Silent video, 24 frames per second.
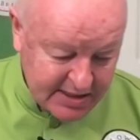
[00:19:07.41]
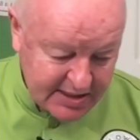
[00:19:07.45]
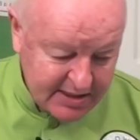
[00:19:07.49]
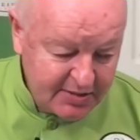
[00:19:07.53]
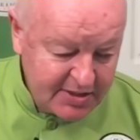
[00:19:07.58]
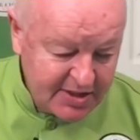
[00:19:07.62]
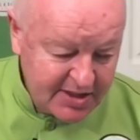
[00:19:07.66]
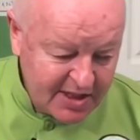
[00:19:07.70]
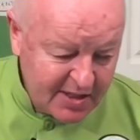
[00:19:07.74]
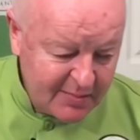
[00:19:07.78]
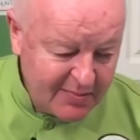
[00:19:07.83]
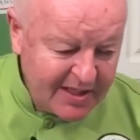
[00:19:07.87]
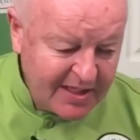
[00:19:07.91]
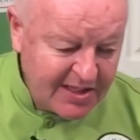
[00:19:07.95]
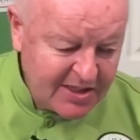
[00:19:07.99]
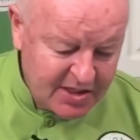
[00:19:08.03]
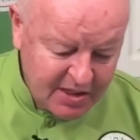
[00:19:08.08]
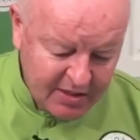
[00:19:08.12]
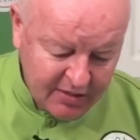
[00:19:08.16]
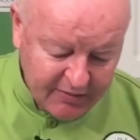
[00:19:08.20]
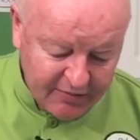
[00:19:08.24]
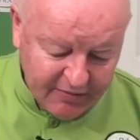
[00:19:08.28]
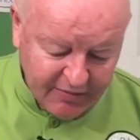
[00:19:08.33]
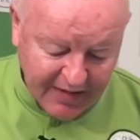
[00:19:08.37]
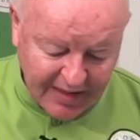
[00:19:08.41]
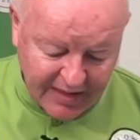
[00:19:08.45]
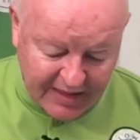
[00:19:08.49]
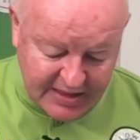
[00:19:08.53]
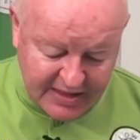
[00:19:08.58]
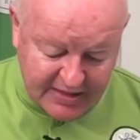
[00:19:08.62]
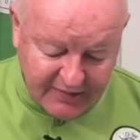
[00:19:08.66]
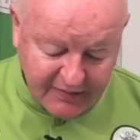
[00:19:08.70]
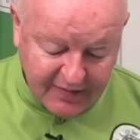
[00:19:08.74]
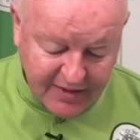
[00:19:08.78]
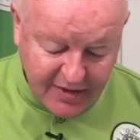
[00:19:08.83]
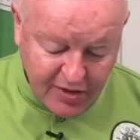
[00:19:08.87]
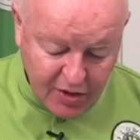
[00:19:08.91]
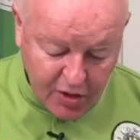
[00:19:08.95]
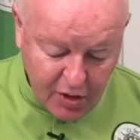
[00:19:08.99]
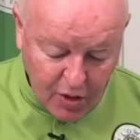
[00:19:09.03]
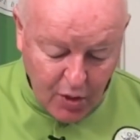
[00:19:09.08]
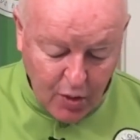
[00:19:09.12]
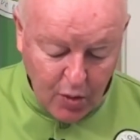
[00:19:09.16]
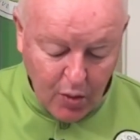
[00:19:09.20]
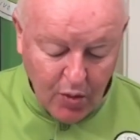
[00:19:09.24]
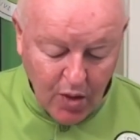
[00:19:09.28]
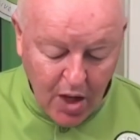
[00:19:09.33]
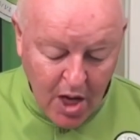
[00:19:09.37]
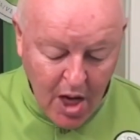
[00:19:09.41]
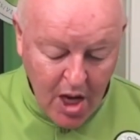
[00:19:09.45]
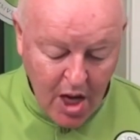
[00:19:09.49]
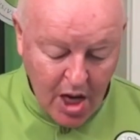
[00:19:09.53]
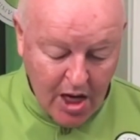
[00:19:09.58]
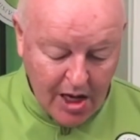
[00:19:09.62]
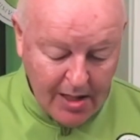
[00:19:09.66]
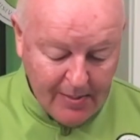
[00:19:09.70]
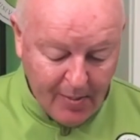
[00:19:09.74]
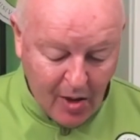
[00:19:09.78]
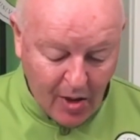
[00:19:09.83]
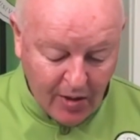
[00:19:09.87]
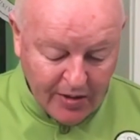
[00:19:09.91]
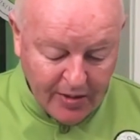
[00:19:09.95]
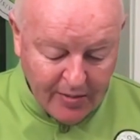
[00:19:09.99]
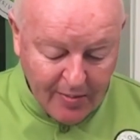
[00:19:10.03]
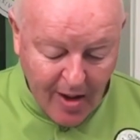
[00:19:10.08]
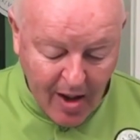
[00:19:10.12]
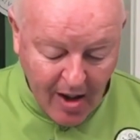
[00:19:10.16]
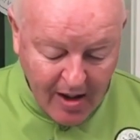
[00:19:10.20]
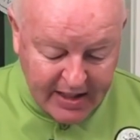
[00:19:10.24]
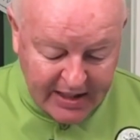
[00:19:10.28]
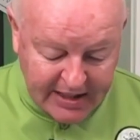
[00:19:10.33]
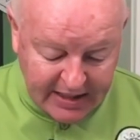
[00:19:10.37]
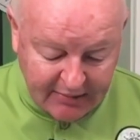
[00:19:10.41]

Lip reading: Now, this is something sort of relatively new on the market.